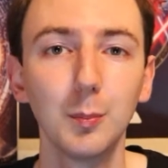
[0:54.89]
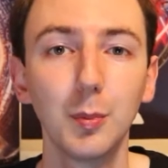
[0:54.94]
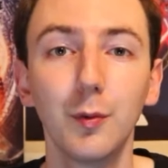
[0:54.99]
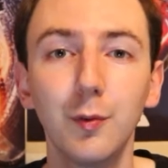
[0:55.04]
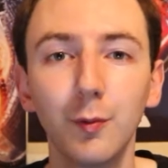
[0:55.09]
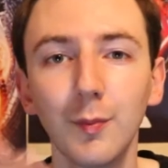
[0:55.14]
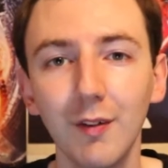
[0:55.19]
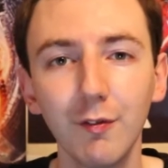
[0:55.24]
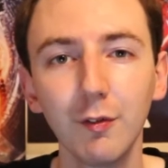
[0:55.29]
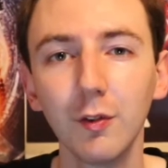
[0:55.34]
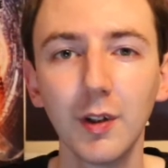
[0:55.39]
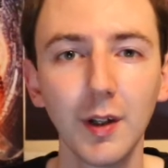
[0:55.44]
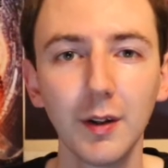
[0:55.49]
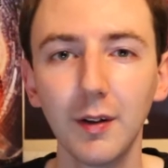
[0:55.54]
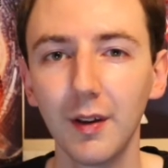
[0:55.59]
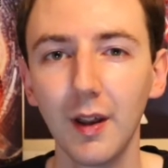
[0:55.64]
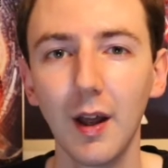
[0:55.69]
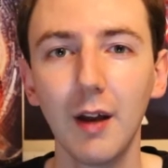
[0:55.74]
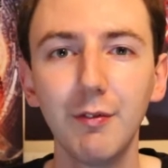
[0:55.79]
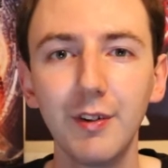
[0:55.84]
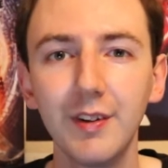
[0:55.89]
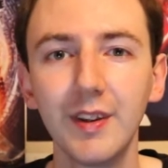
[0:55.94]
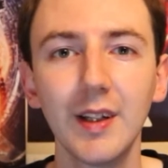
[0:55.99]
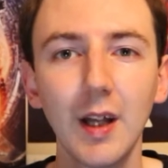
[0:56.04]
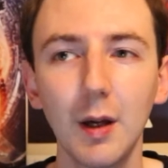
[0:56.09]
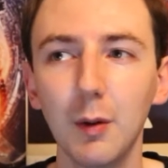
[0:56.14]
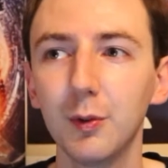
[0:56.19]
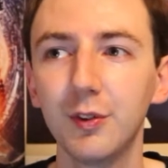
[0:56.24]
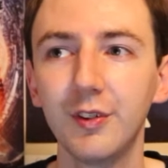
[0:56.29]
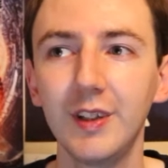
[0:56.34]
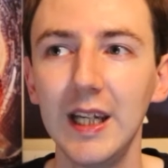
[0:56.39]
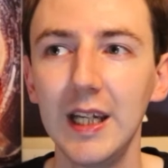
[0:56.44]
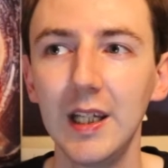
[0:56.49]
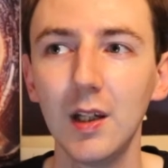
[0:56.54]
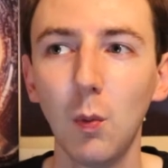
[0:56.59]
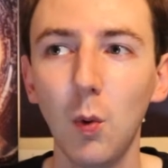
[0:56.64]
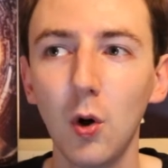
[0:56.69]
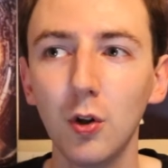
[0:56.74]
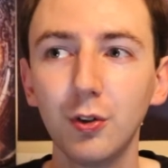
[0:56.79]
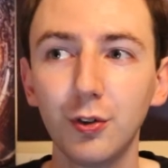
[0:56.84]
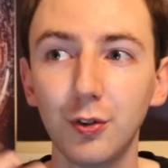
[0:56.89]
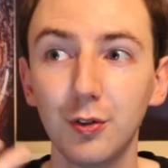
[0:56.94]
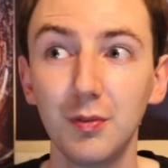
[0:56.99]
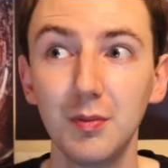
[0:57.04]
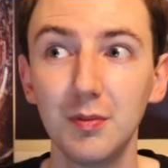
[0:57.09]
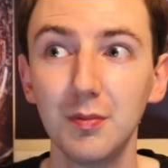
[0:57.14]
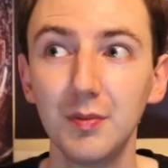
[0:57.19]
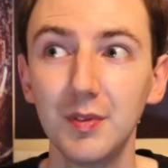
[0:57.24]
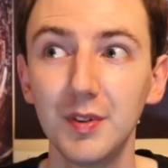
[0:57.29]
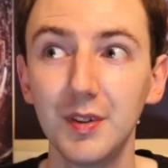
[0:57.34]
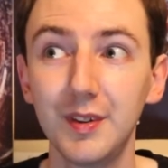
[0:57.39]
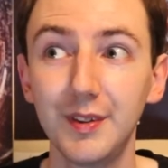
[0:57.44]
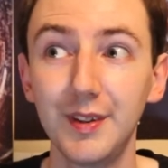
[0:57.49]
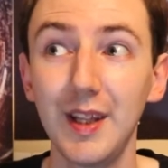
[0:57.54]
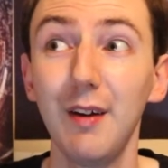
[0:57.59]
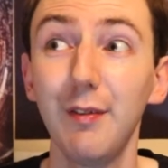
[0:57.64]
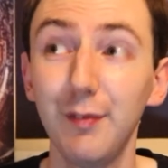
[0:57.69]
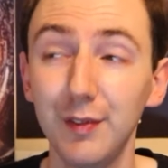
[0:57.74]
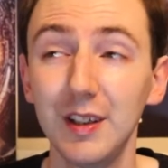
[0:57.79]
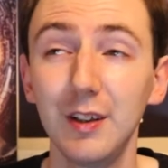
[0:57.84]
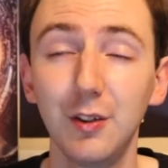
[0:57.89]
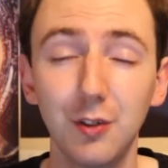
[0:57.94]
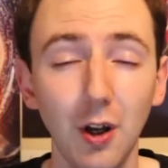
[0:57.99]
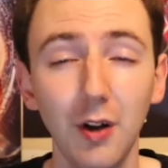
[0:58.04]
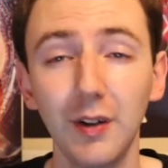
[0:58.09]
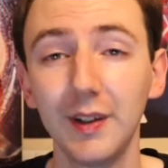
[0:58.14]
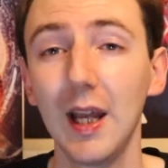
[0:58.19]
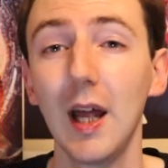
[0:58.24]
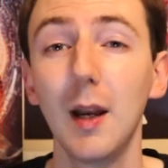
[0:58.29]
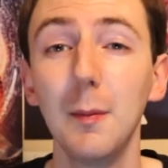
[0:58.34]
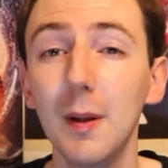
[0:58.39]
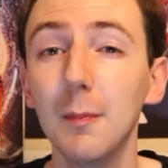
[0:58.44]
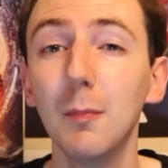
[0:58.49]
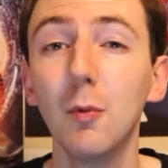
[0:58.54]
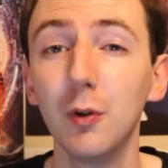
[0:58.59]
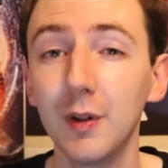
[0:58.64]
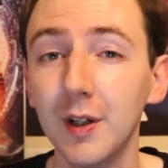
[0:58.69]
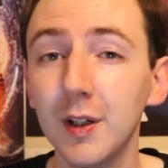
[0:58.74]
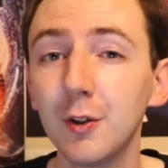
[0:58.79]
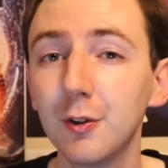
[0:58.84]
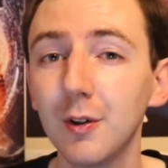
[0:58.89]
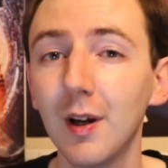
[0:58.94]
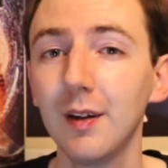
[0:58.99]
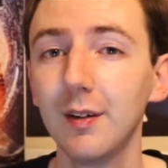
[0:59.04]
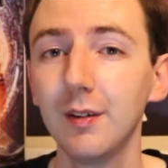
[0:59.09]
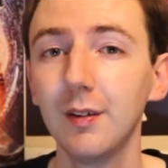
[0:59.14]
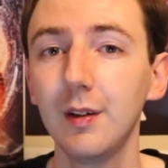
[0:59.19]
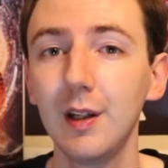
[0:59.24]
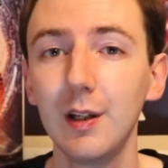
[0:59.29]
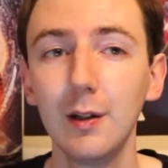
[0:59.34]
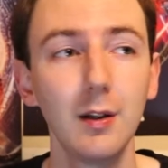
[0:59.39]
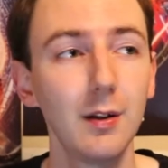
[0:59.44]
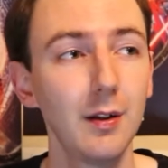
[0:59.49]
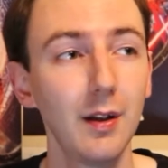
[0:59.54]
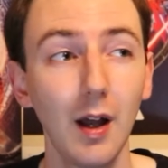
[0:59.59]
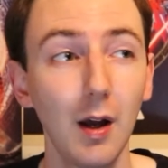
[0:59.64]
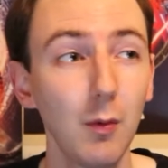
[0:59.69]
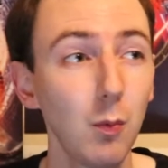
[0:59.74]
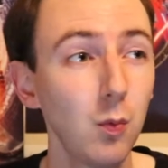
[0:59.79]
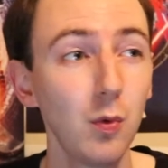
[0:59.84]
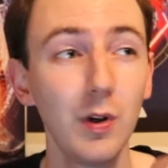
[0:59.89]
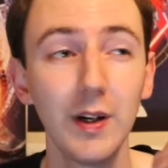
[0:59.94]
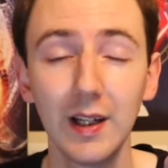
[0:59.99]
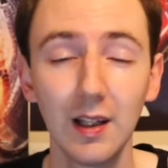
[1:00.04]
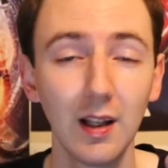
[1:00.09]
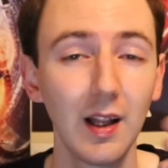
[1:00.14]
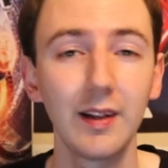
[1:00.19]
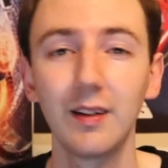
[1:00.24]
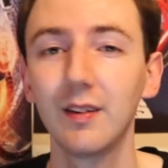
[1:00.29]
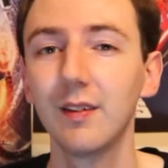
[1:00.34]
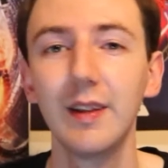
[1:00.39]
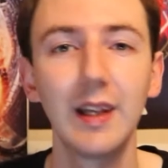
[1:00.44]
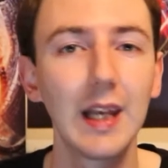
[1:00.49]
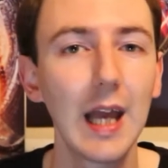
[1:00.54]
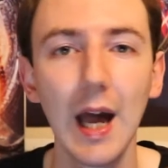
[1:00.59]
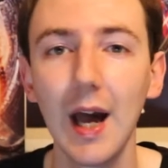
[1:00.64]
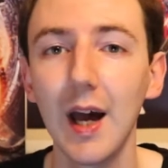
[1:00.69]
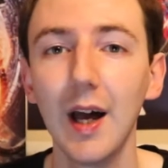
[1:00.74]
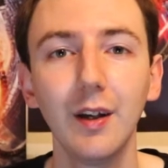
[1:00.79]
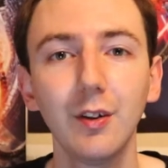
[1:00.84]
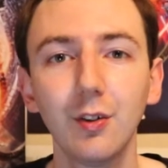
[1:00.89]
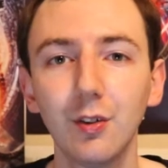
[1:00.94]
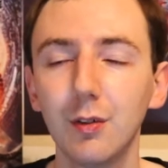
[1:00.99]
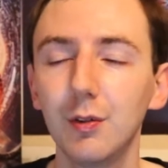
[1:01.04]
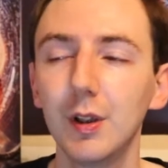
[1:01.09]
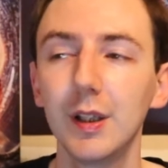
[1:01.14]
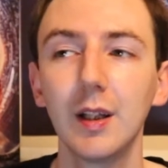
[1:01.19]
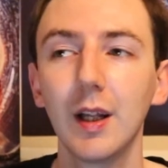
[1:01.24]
But from everything that I've seen, I was definitely starting to get a bit more interest in it. I really liked the cast, I really